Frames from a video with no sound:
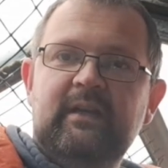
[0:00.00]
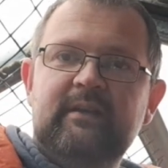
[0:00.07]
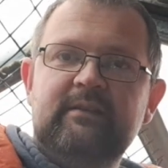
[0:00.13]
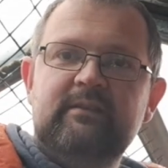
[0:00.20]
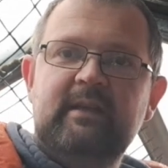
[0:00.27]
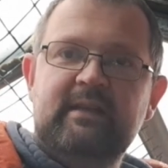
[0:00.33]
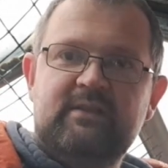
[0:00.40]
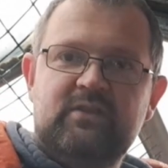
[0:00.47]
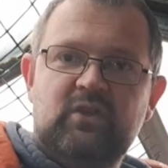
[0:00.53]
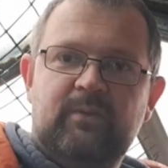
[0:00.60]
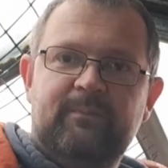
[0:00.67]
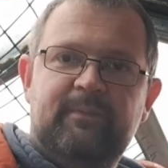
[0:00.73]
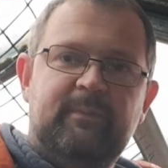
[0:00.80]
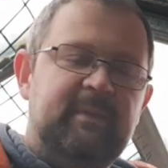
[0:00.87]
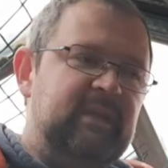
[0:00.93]
Next stop
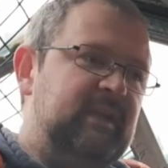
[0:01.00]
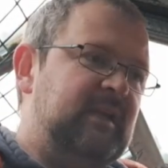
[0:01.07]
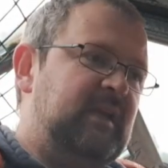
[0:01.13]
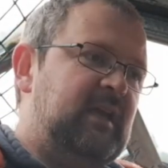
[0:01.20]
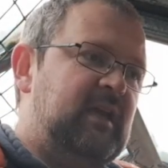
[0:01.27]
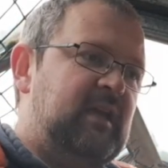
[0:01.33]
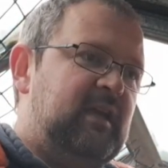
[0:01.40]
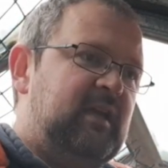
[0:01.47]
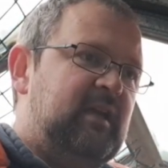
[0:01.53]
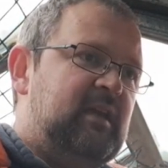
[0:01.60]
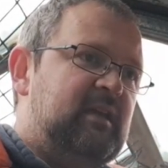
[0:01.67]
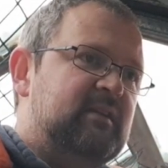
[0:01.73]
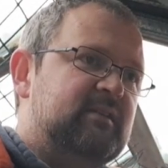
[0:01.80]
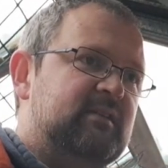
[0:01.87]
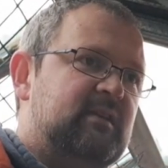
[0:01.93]
for me
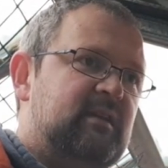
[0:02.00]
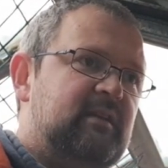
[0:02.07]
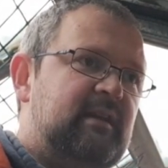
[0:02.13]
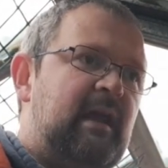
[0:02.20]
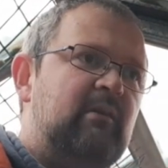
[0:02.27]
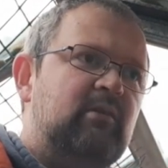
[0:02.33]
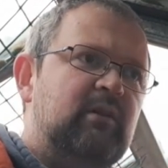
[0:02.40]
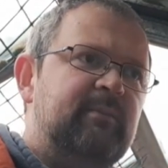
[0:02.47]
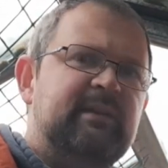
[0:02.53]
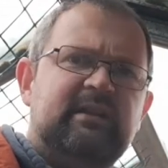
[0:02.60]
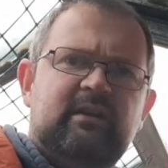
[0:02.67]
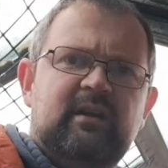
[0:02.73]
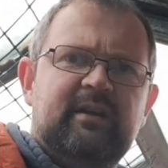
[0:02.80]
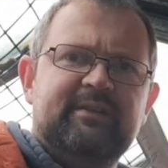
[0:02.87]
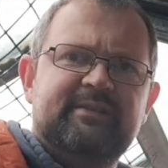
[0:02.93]
is now going to be the
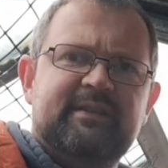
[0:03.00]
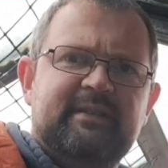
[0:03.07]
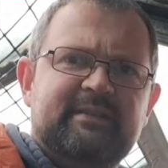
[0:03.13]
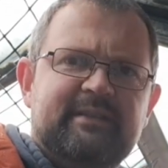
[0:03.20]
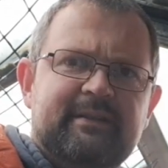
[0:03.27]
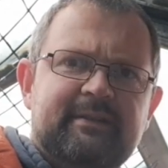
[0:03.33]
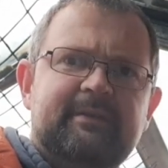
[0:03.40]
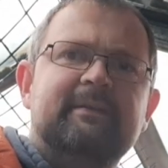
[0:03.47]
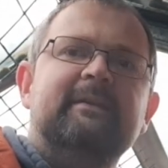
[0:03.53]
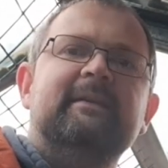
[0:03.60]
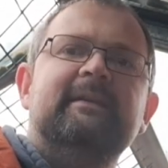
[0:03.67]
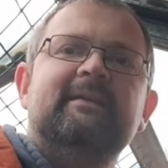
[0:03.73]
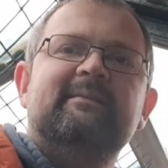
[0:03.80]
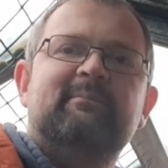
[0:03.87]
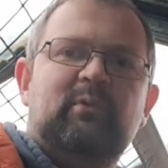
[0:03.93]
garden centre.
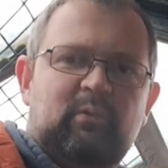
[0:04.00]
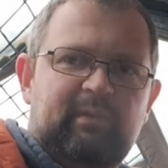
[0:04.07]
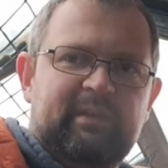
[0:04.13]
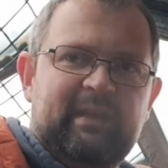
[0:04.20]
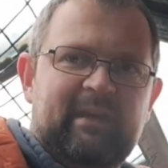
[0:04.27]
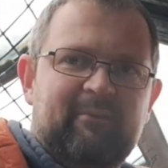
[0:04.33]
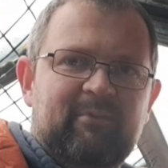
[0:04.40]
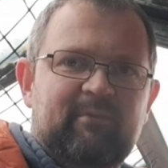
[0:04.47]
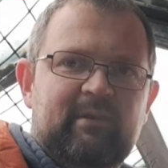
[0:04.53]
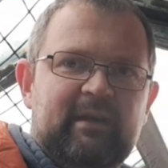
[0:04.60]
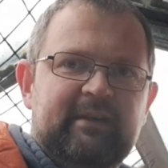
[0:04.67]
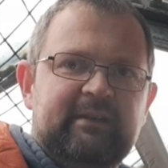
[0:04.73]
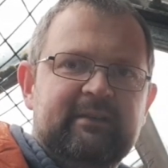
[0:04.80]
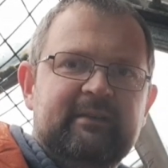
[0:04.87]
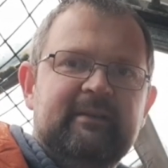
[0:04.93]
It's pouring down with
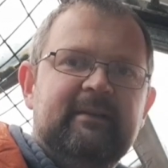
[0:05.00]
rain.